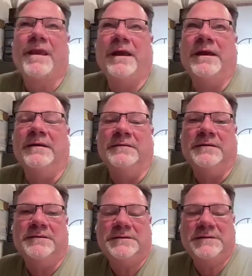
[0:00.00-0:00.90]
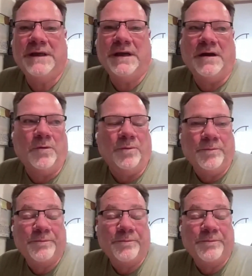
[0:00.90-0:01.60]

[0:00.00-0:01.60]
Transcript: and you know,